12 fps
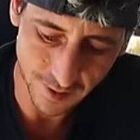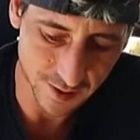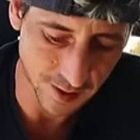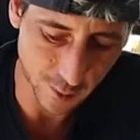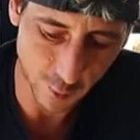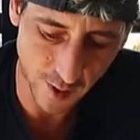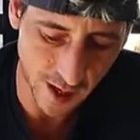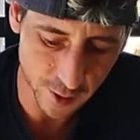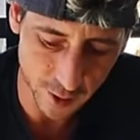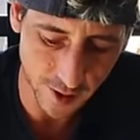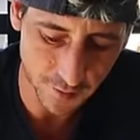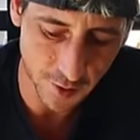Single
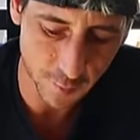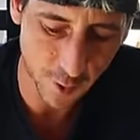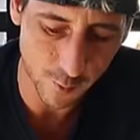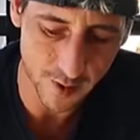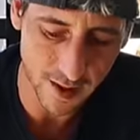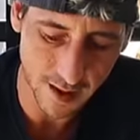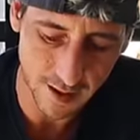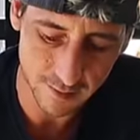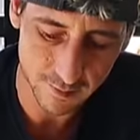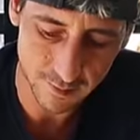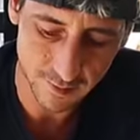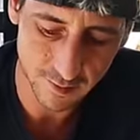match, nothing wrong with that.